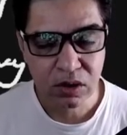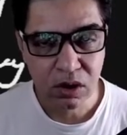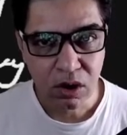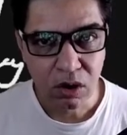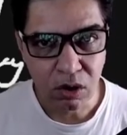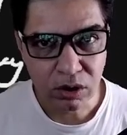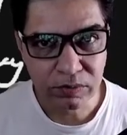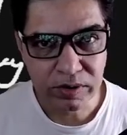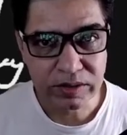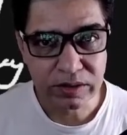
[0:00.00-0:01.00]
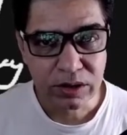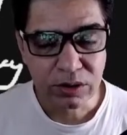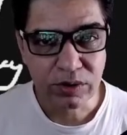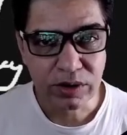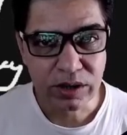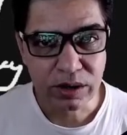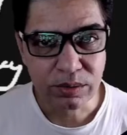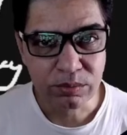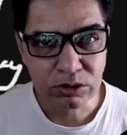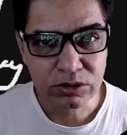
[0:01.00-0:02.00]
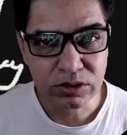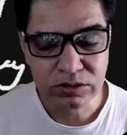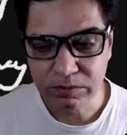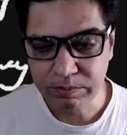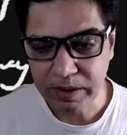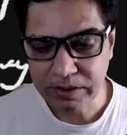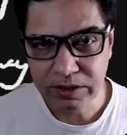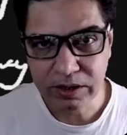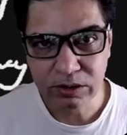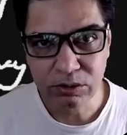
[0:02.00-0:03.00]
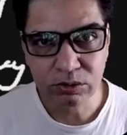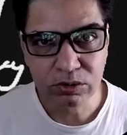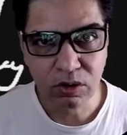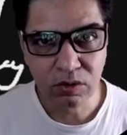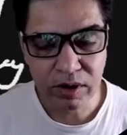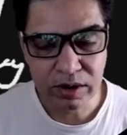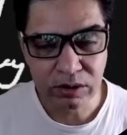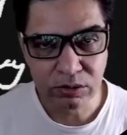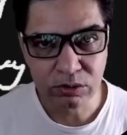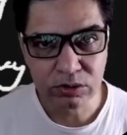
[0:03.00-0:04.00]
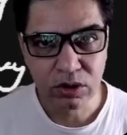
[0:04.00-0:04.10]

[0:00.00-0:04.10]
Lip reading: hot weather where there are more chances of bacterial growth or viral growth